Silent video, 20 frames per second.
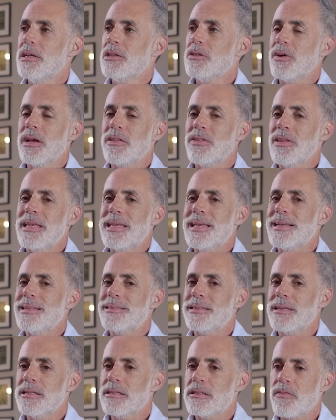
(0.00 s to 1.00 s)
So I think
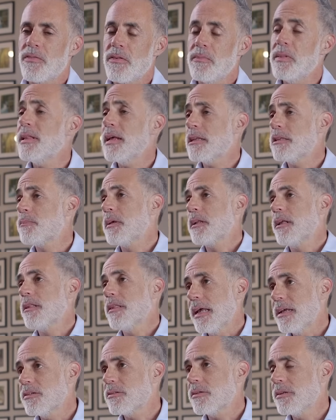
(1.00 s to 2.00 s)
it's for me, that's been a
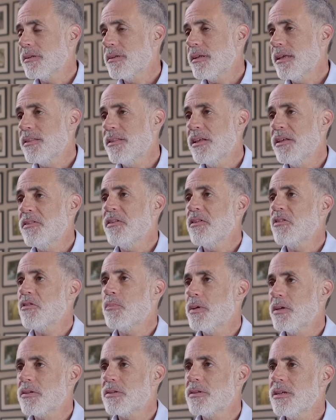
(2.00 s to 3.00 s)
lesson in this
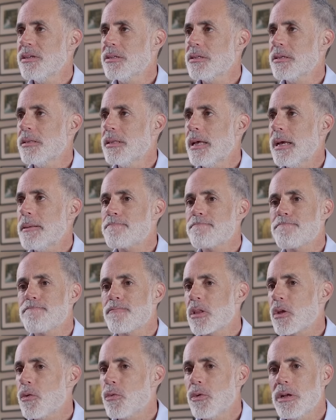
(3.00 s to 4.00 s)
business, that
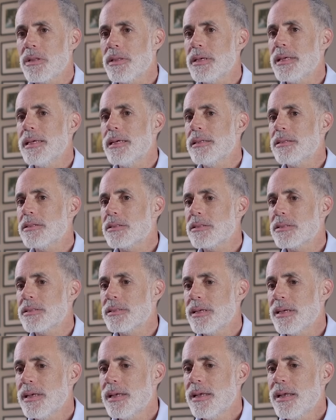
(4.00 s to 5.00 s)
really
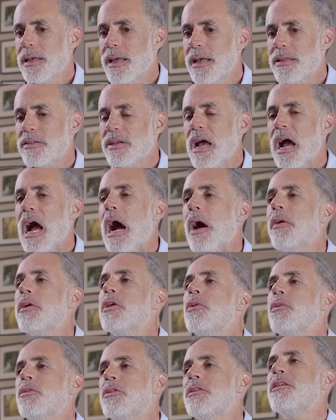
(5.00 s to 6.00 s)
it's how
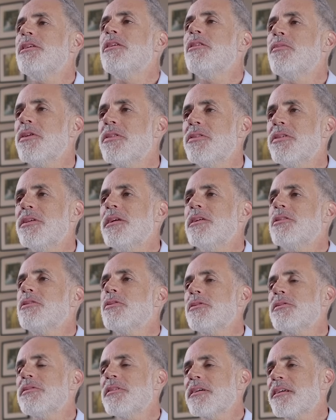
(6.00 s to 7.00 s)
you deal with the
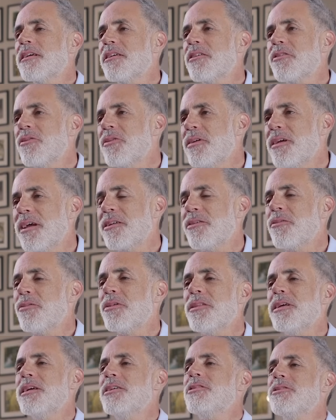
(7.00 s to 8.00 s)
issues that can create a
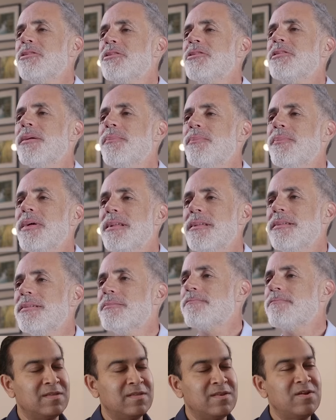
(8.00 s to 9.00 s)
relationship. And
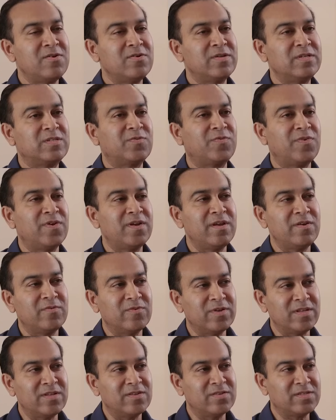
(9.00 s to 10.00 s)
you know, it's funny
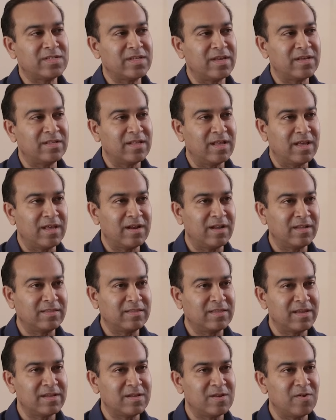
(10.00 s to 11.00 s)
when you say that. I
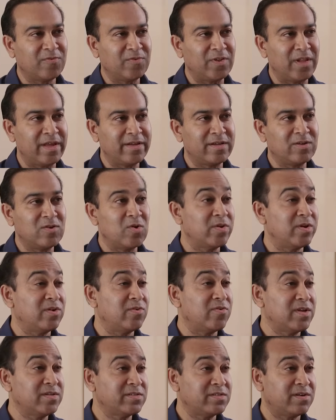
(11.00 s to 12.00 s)
think of like going to a
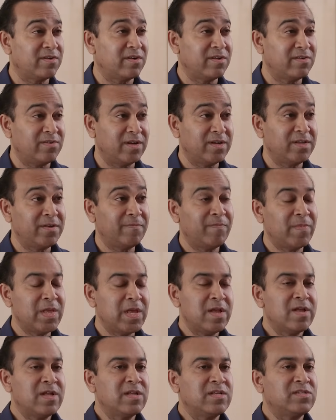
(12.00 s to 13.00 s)
restaurant, right?
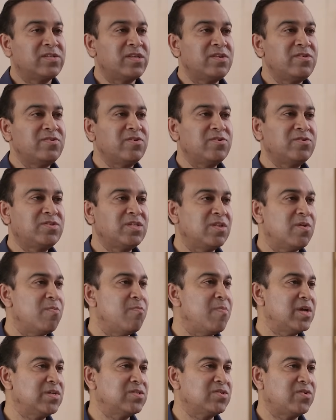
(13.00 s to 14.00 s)
So you go to the
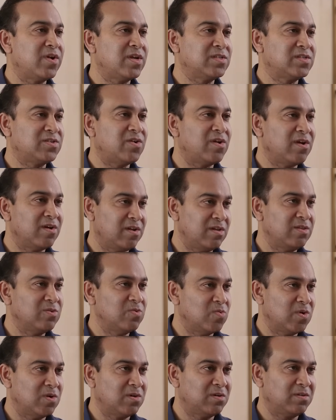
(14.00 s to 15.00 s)
best restaurant in the
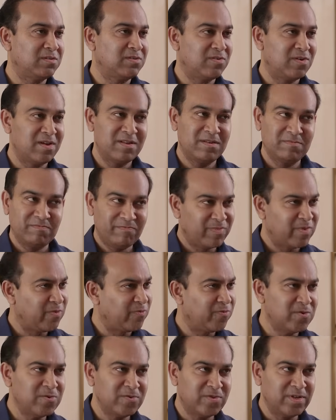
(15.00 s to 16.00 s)
world, right? The
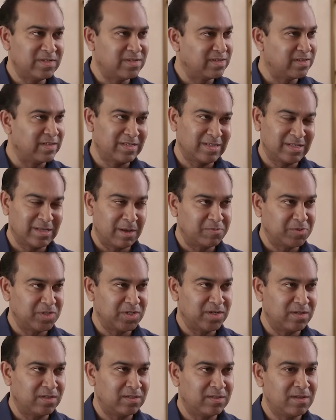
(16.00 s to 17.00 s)
food is
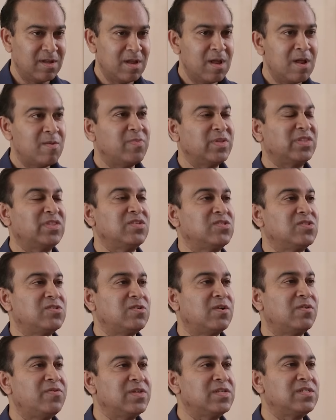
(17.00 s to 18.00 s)
exceptional, but the
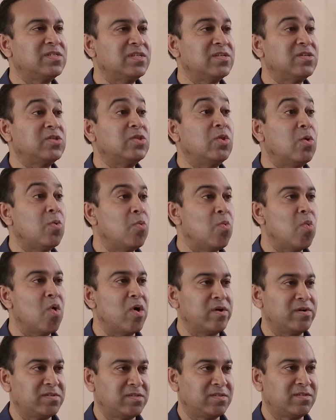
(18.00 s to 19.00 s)
service is the
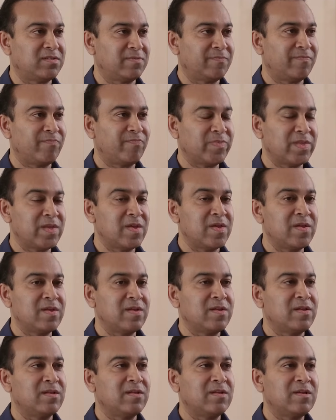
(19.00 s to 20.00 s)
worst.
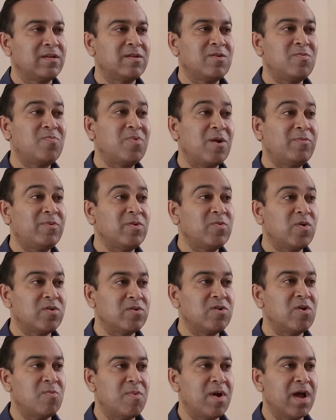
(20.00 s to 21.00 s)
You probably
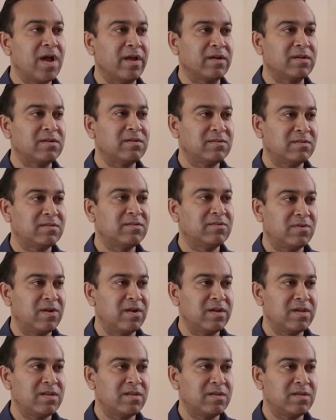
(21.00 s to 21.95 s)
won't go back, right?